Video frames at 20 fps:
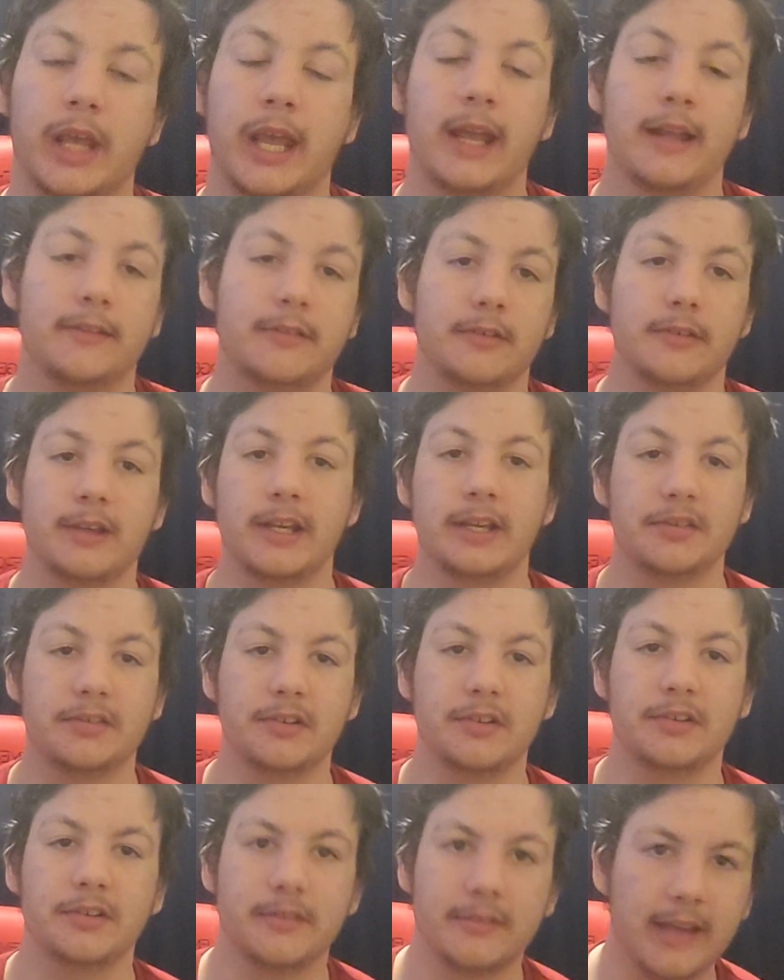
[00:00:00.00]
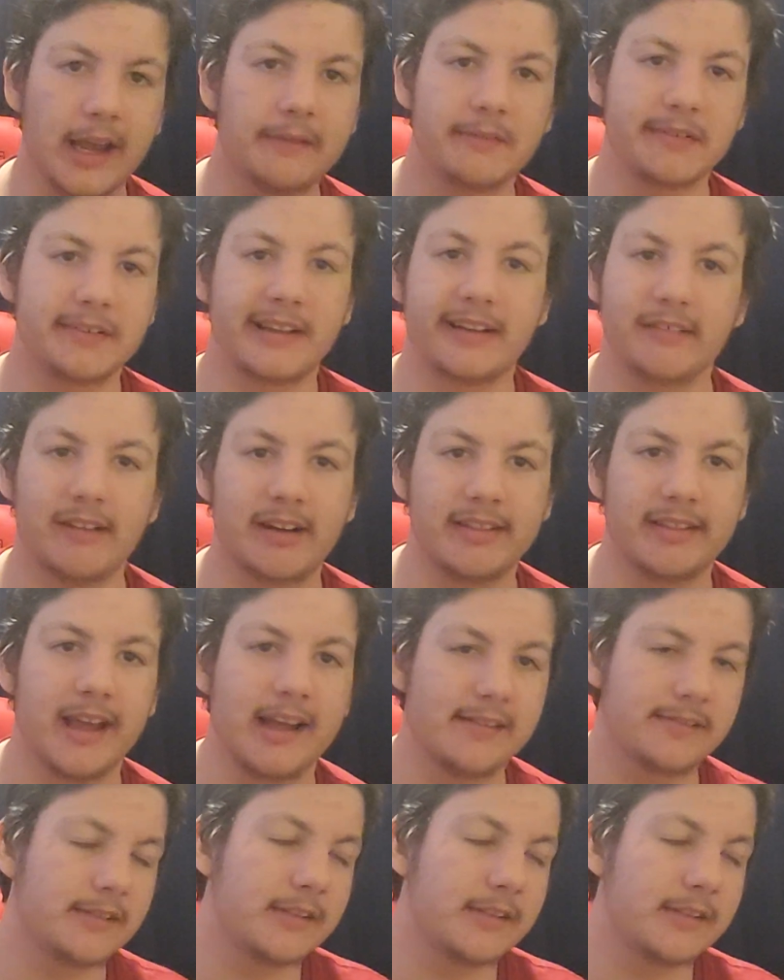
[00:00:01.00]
cancellations, everything like that.